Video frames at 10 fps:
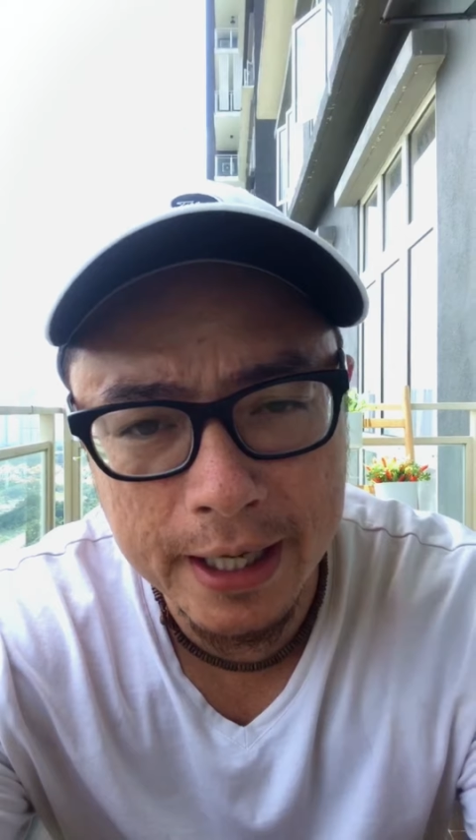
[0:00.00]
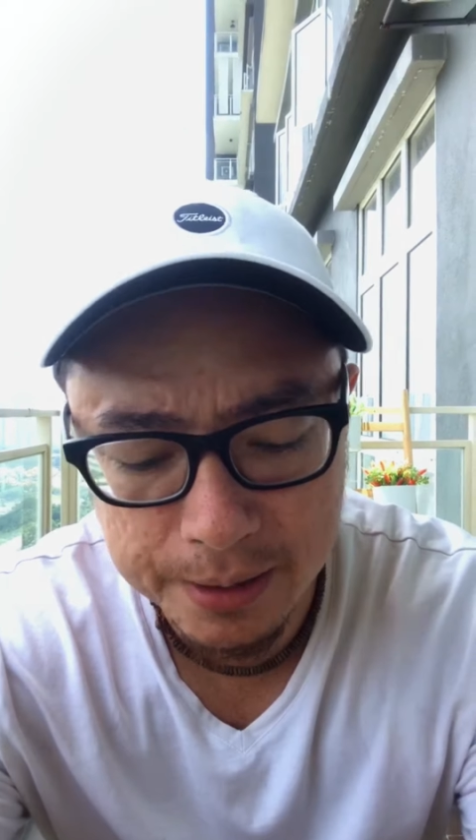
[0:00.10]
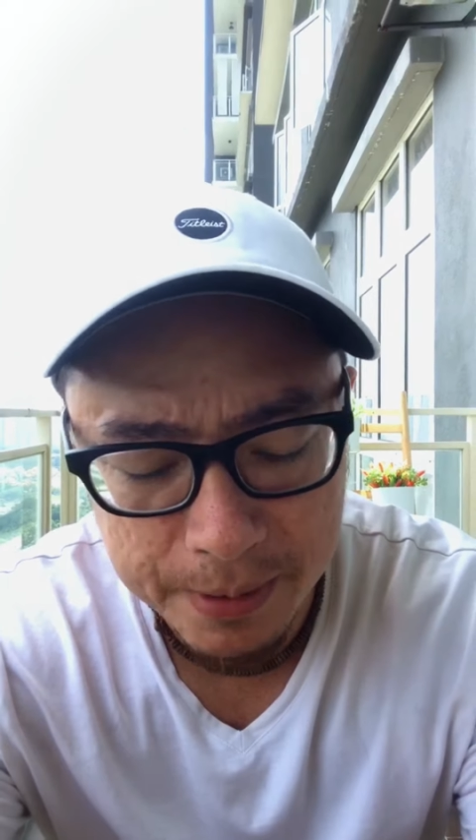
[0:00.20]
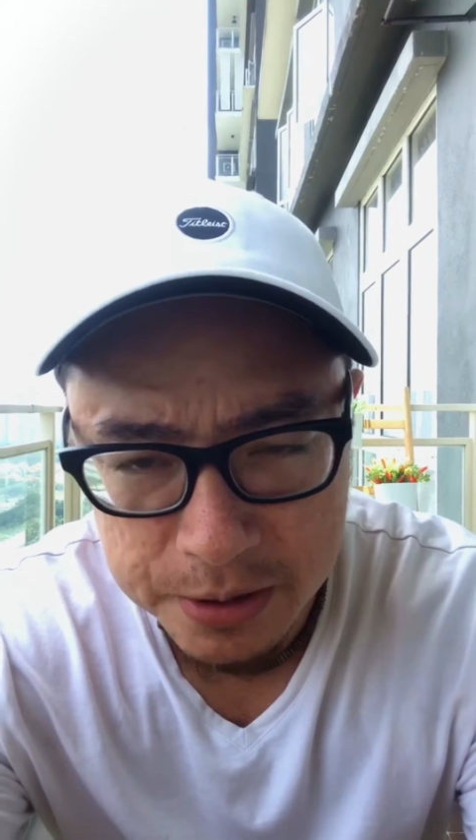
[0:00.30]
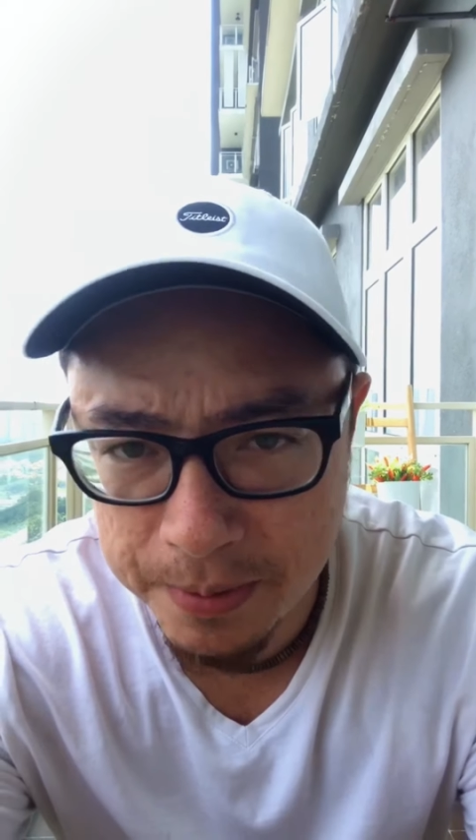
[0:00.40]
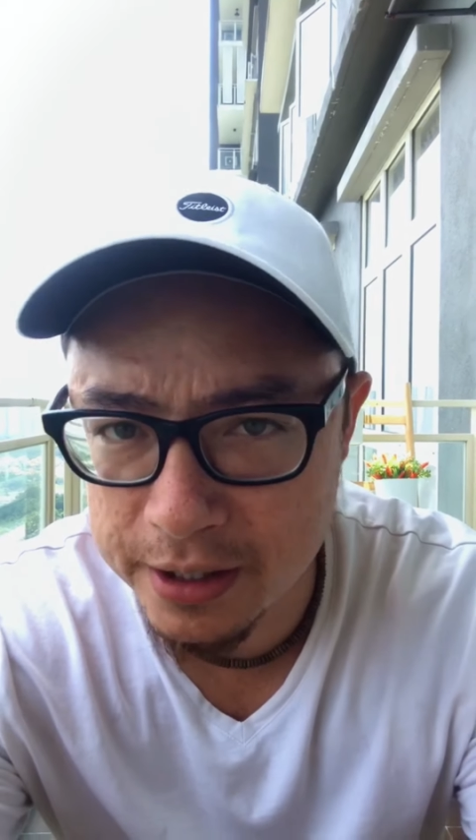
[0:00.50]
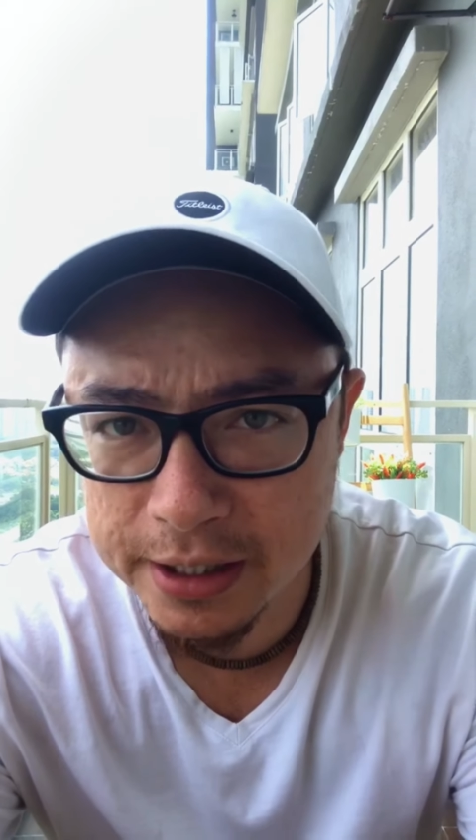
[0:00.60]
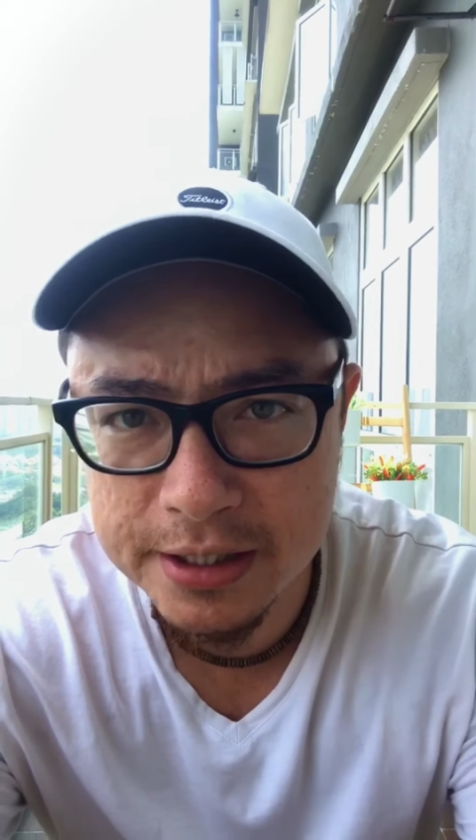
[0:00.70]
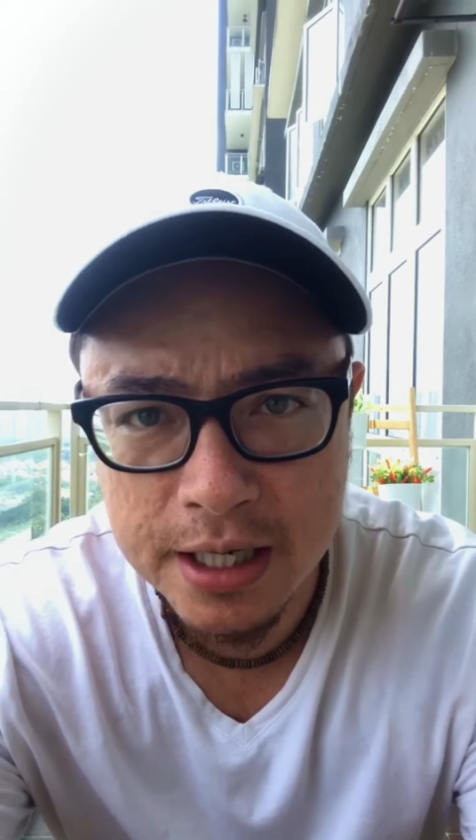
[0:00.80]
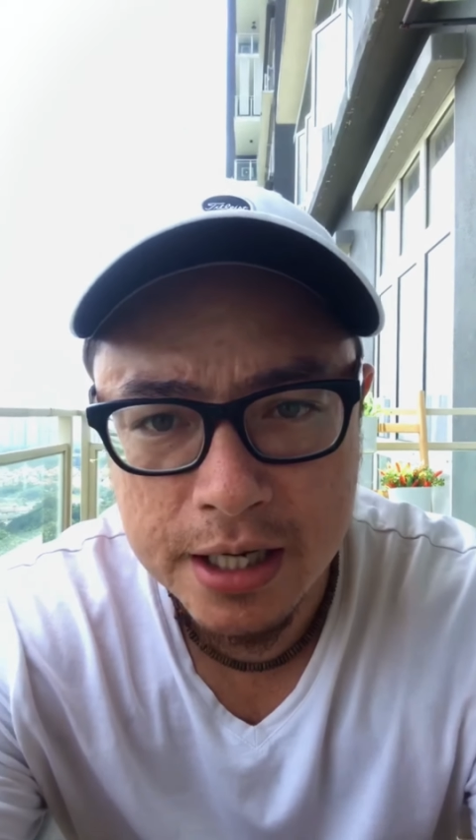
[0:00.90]
The best part
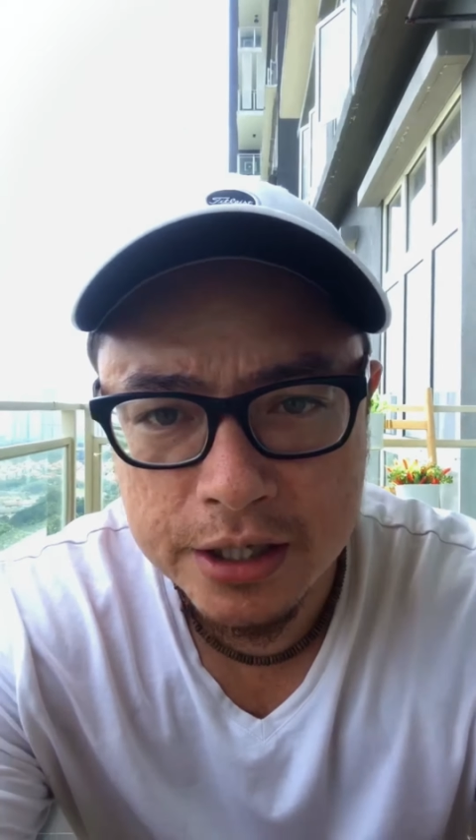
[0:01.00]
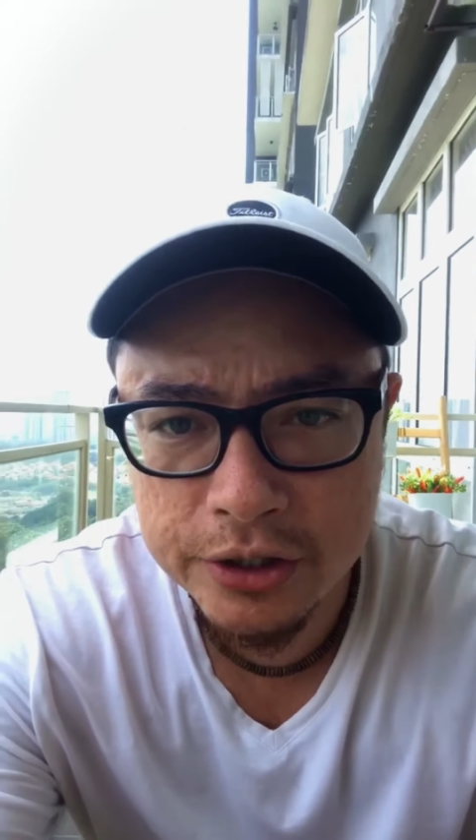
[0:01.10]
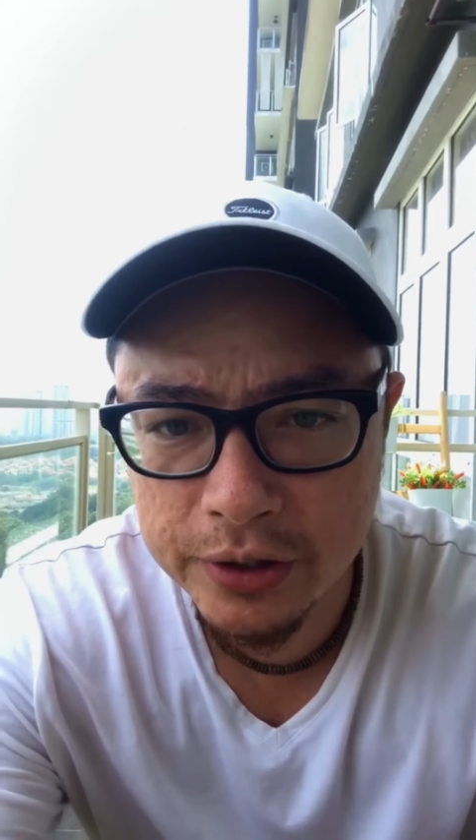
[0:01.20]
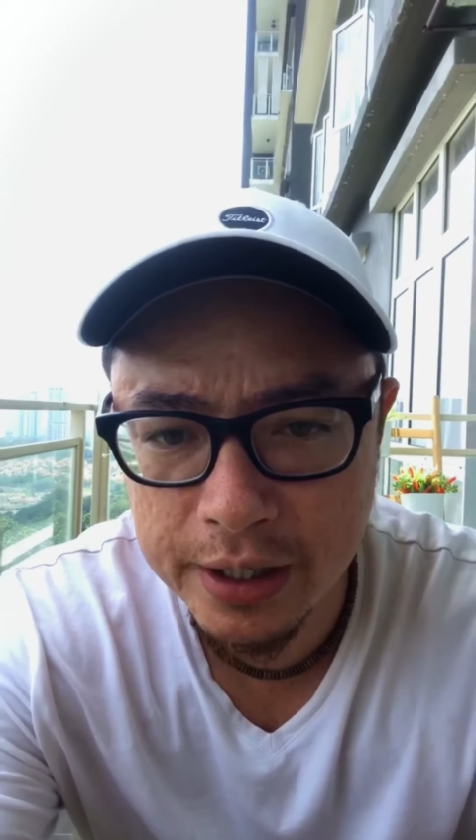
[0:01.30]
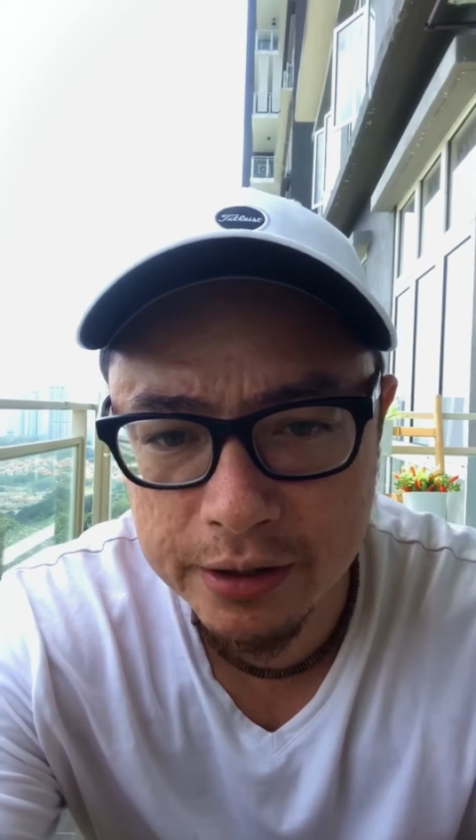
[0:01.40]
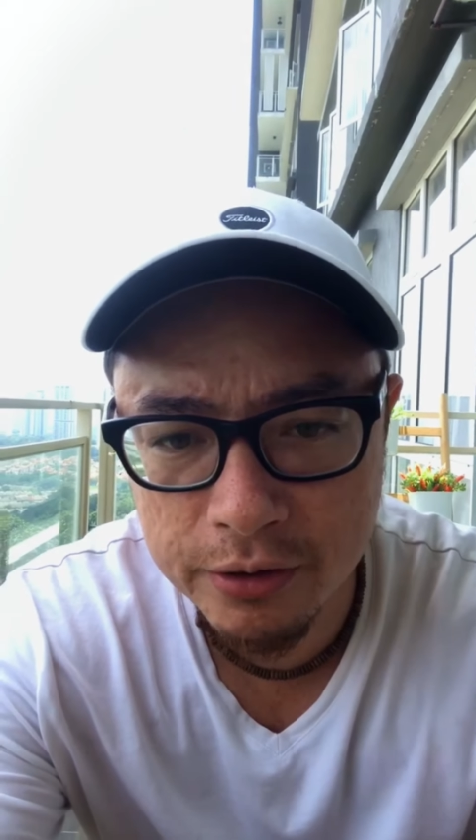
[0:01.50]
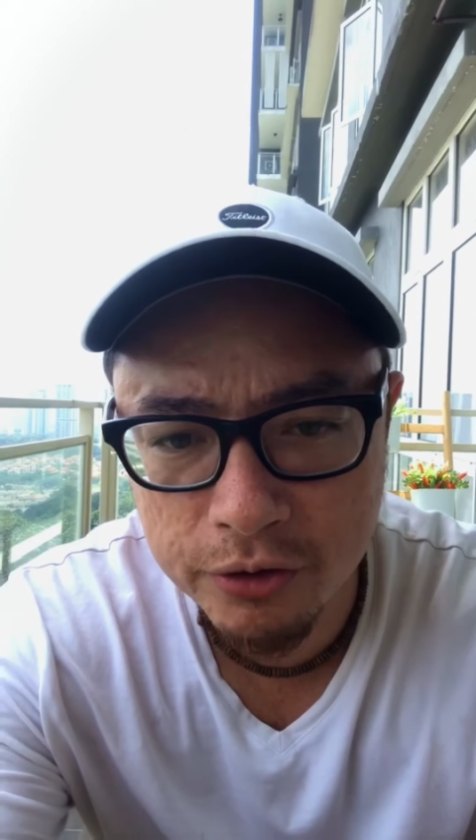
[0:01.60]
is you can